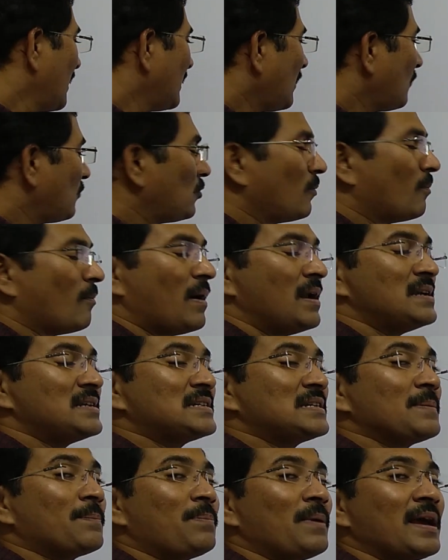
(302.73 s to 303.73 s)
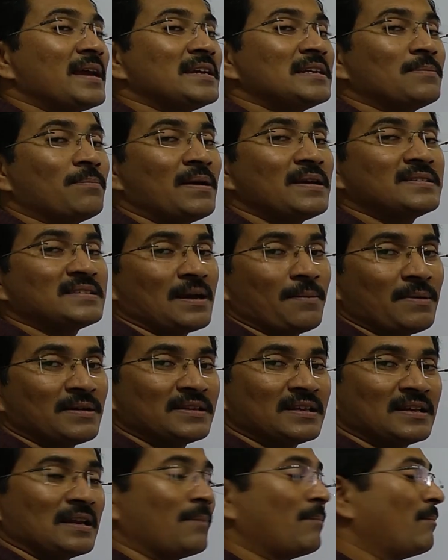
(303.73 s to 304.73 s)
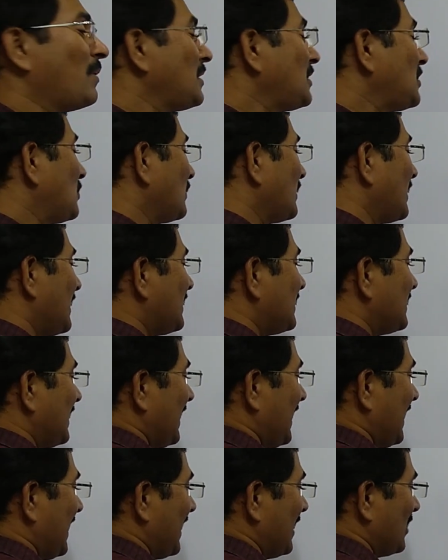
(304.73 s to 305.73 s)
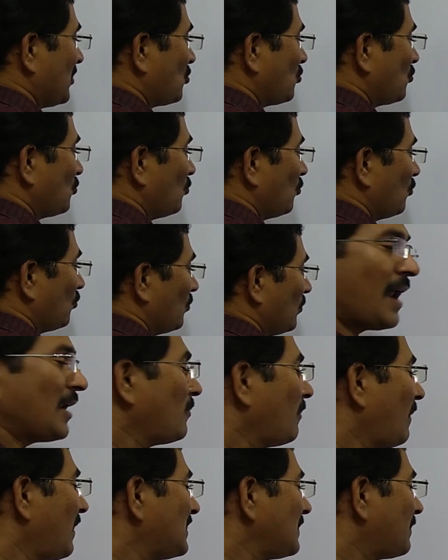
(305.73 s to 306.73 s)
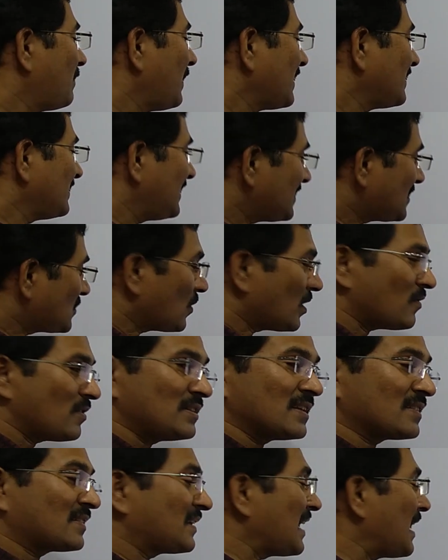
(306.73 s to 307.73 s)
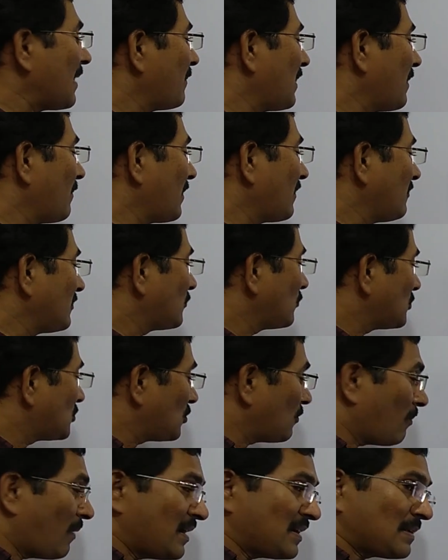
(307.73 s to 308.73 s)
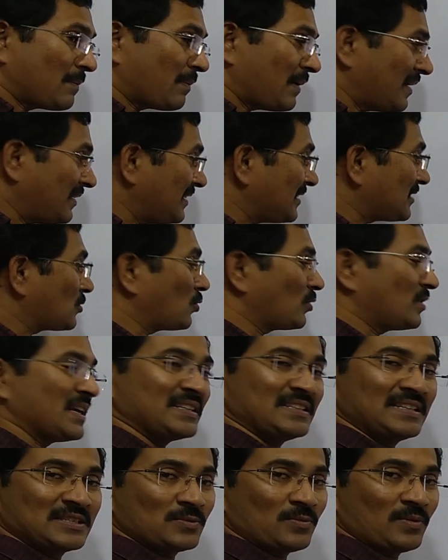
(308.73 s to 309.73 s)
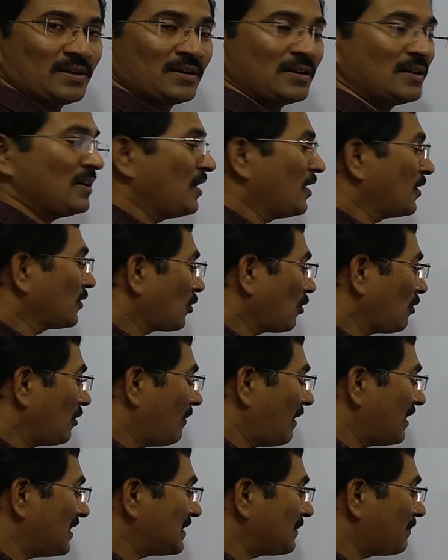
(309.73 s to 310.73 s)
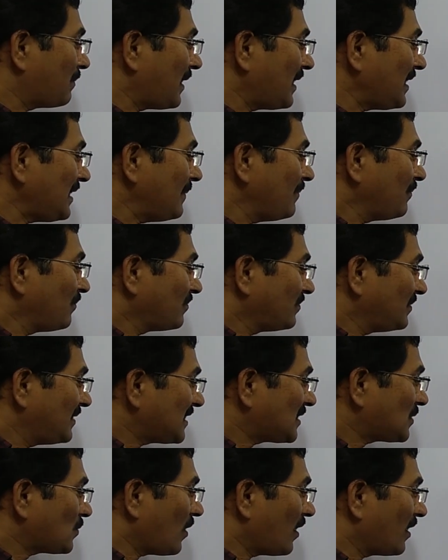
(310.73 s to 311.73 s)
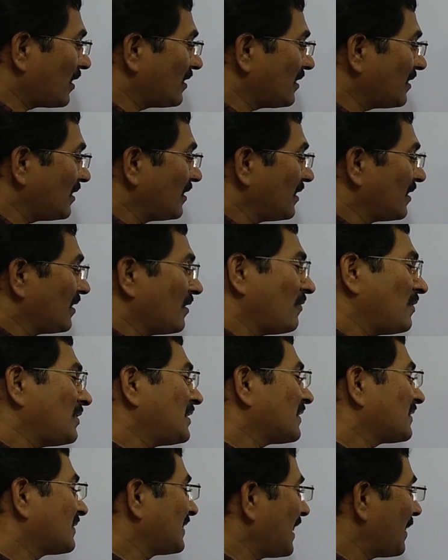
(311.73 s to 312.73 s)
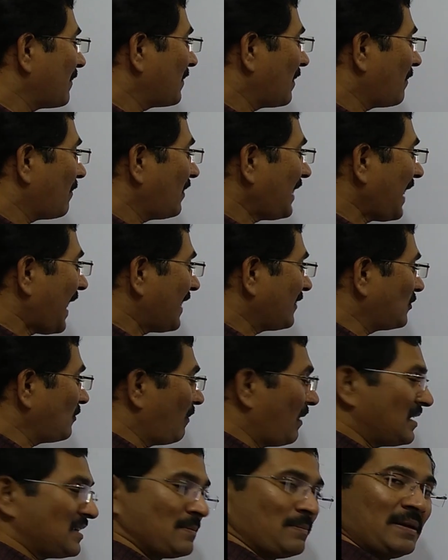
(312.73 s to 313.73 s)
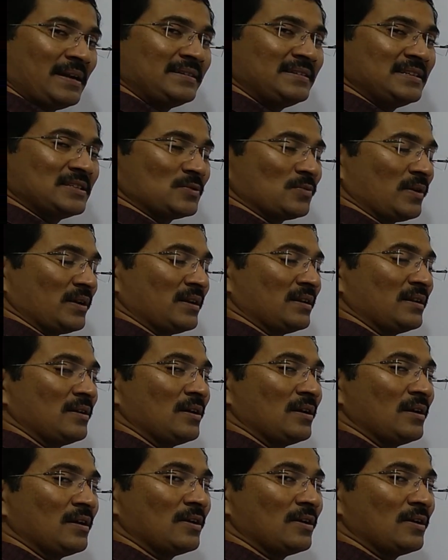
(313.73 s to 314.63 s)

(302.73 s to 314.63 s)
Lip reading: Now you multiply it by some other number to get A2, and you multiply this one with the same number with which you multiply this to get this one. So we'll multiply this one with the same number as you multiplied this one.